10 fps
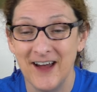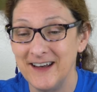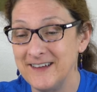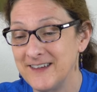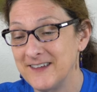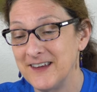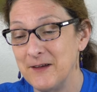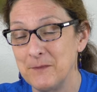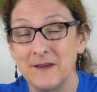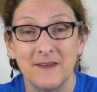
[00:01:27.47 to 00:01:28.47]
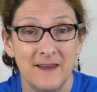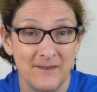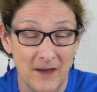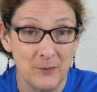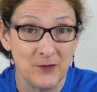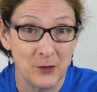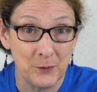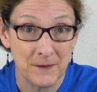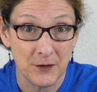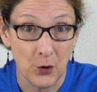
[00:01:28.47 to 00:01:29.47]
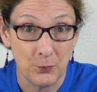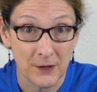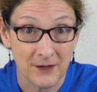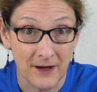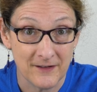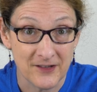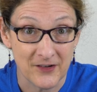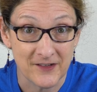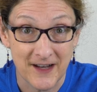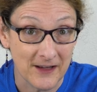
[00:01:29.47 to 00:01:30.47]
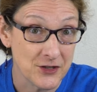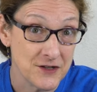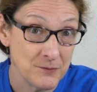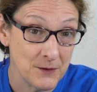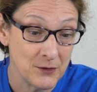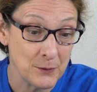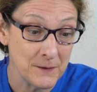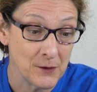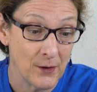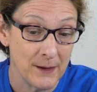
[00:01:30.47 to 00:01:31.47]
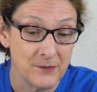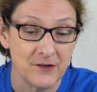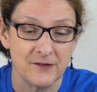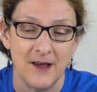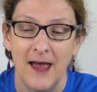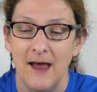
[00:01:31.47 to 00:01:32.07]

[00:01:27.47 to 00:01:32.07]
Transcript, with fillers: And it's the same thing that they've been doing with the Notebook 9 series, and LG's been doing with the Gram series.